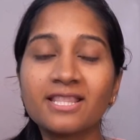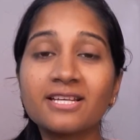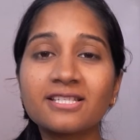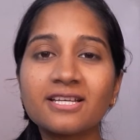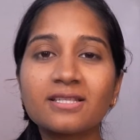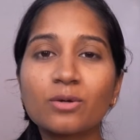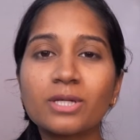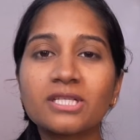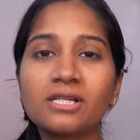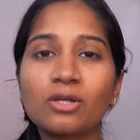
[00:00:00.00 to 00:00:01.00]
This is a
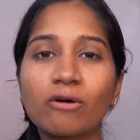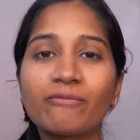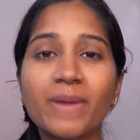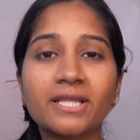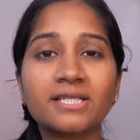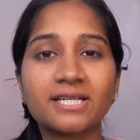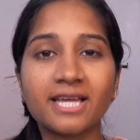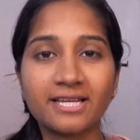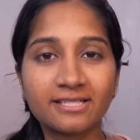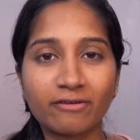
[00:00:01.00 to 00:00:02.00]
result of mother
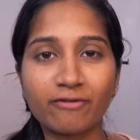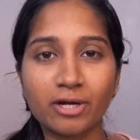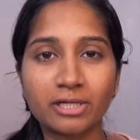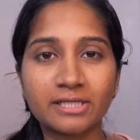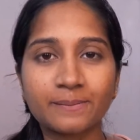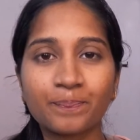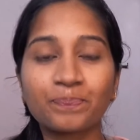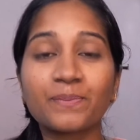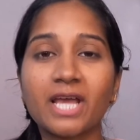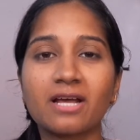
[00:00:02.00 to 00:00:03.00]
tongue interference,
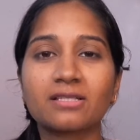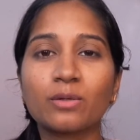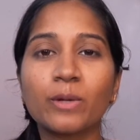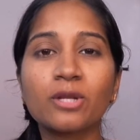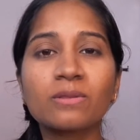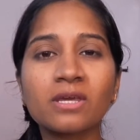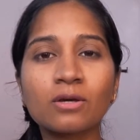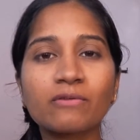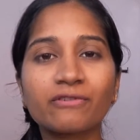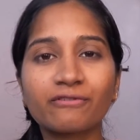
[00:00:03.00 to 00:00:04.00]
as in when you
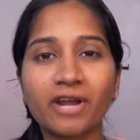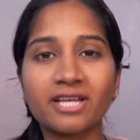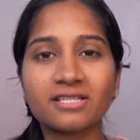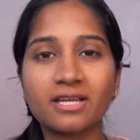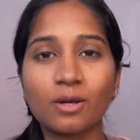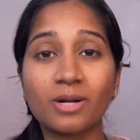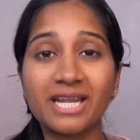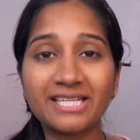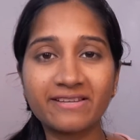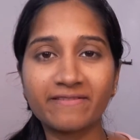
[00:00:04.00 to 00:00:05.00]
think of a phrase in your
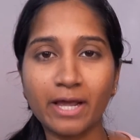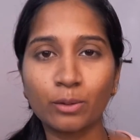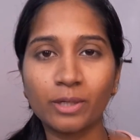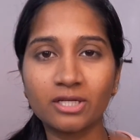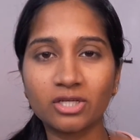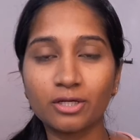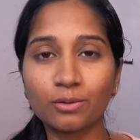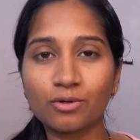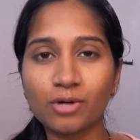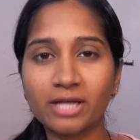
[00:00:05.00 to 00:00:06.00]
native language
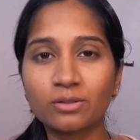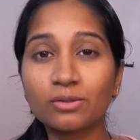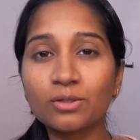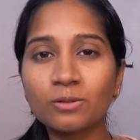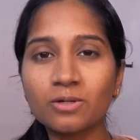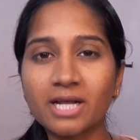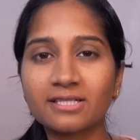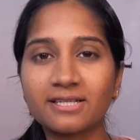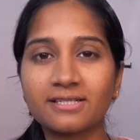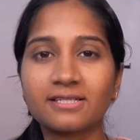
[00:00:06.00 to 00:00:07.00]
and you try to true
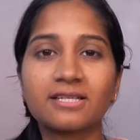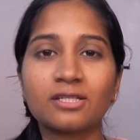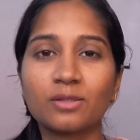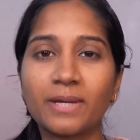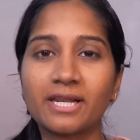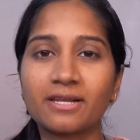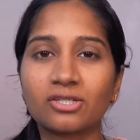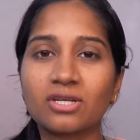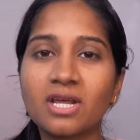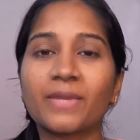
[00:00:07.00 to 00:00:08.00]
translate it into
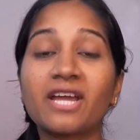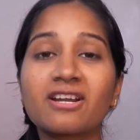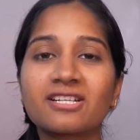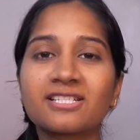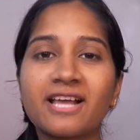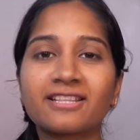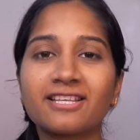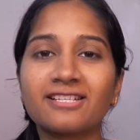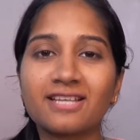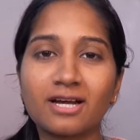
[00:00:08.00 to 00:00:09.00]
English, errors like
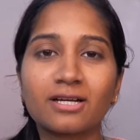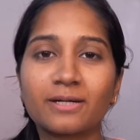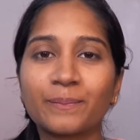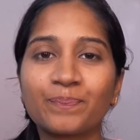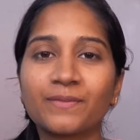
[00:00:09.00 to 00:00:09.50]
these occur.